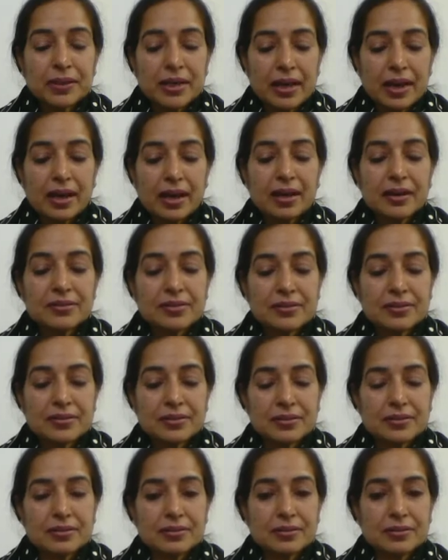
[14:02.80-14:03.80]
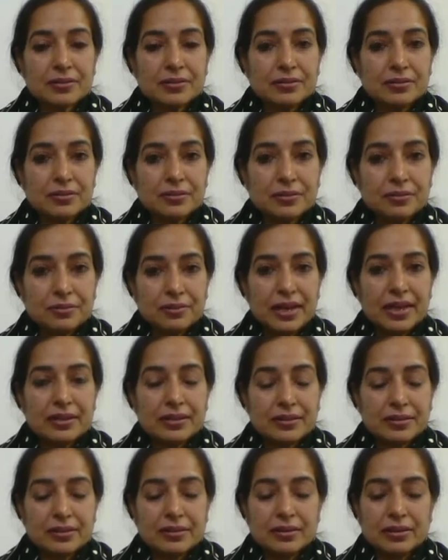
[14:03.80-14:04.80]
as
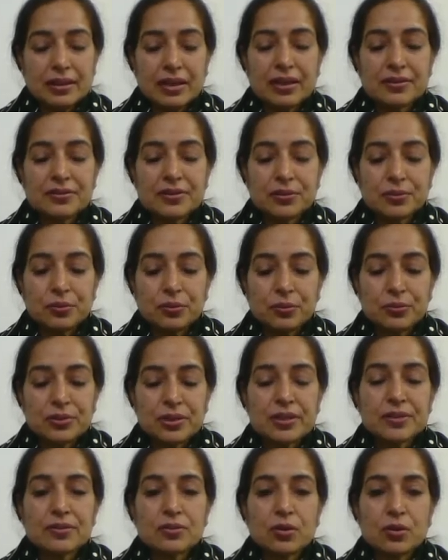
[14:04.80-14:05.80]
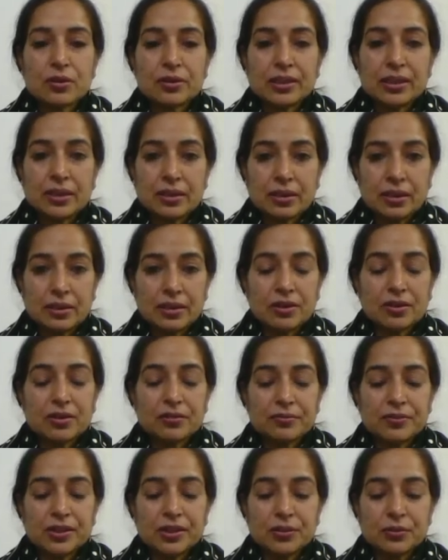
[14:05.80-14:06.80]
red as a rose is, or the color
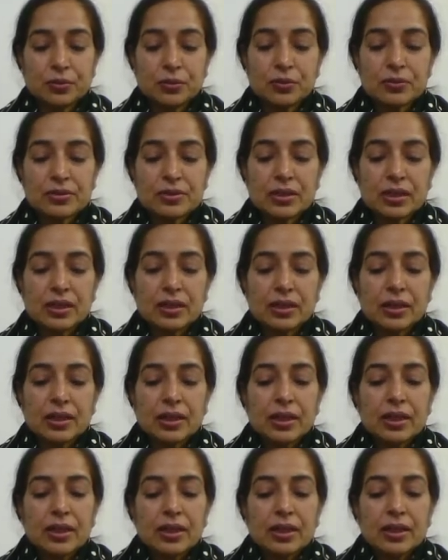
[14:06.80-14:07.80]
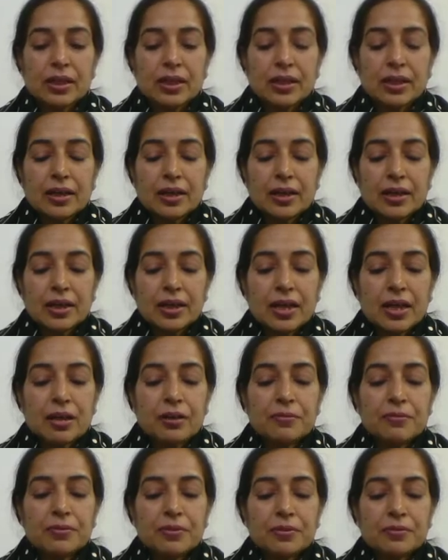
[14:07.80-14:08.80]
of the rose?
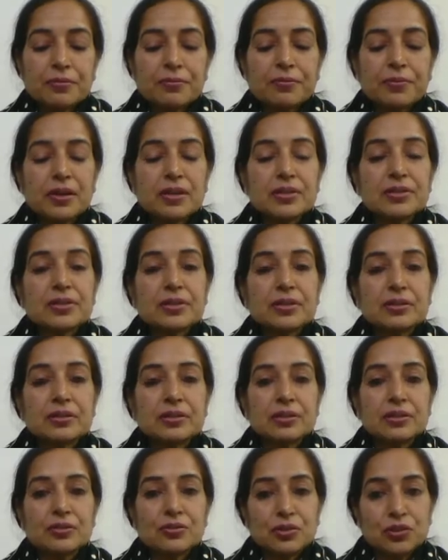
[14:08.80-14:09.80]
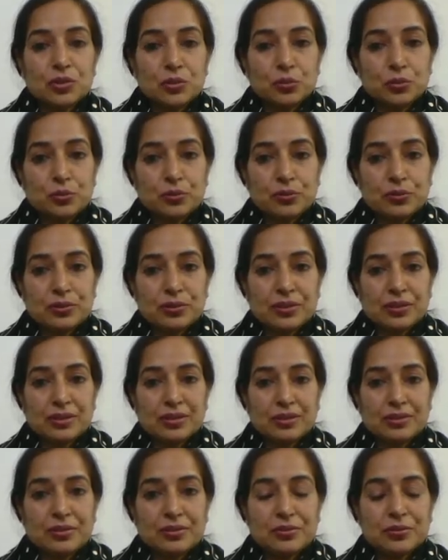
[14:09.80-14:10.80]
Love first chose.
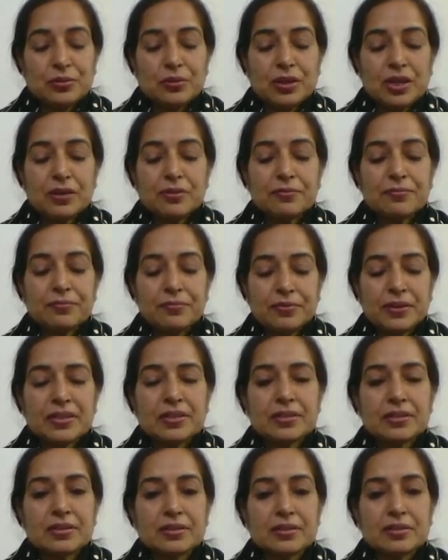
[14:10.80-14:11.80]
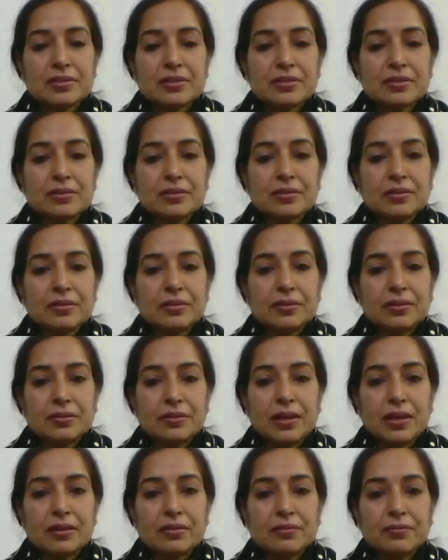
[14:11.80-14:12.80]
So love first,
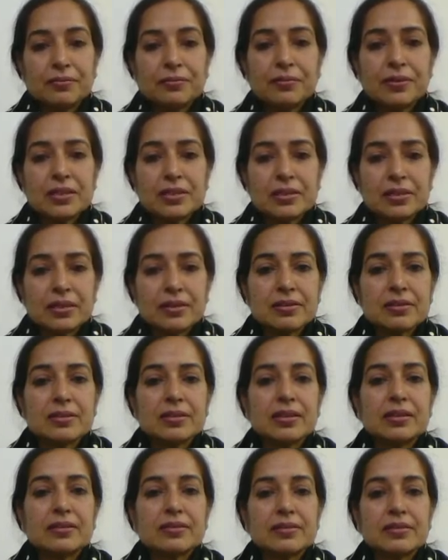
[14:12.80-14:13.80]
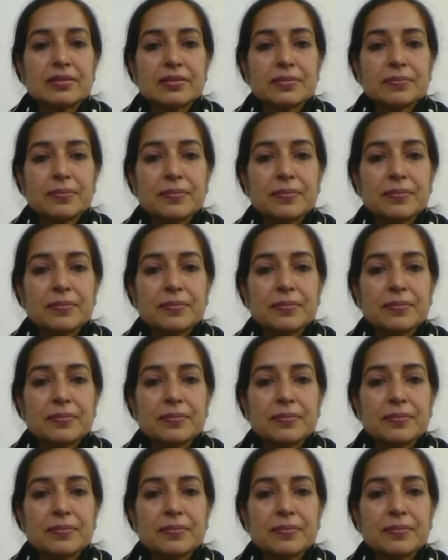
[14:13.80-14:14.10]
and first instance,